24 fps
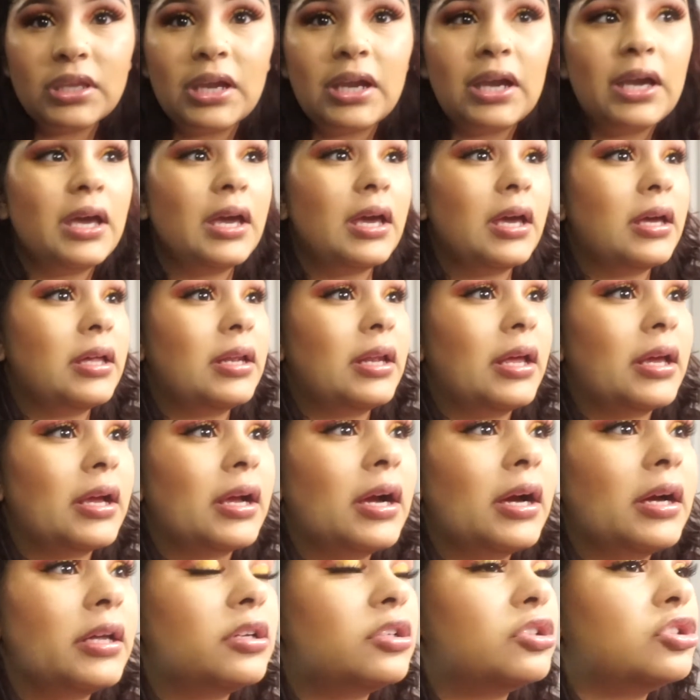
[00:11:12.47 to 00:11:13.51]
and I
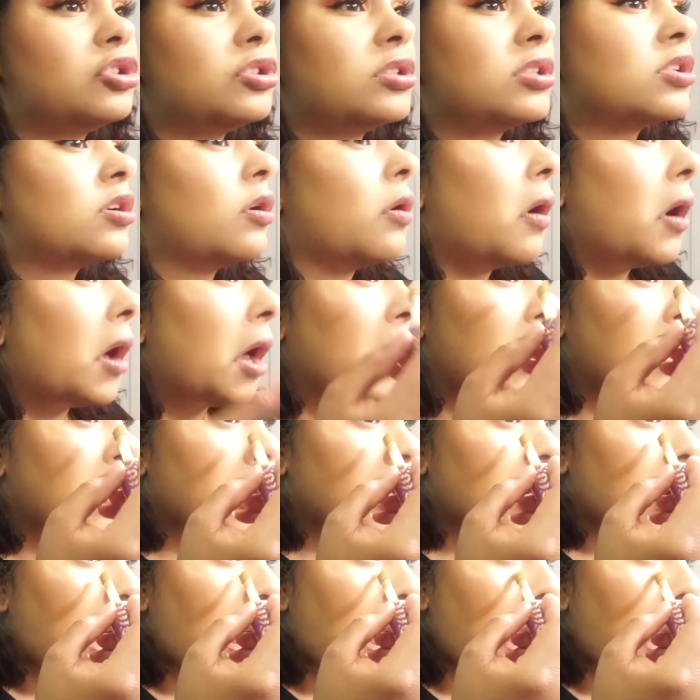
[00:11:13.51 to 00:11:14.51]
kind of just go ahead and